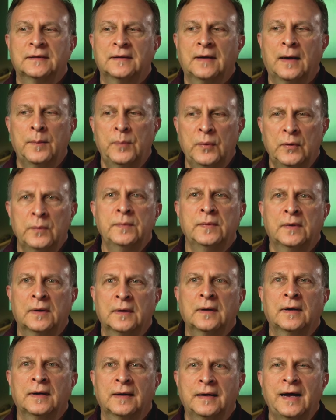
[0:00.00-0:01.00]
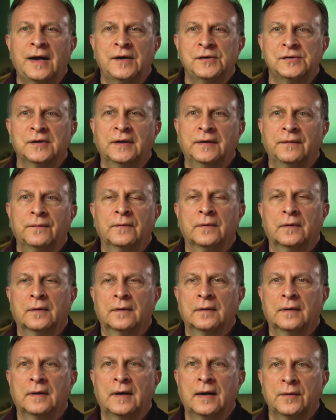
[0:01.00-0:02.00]
I boomed occasionally
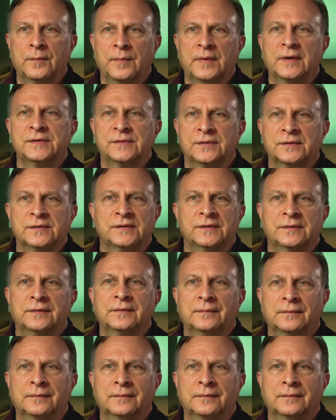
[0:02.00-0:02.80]
for other mixers.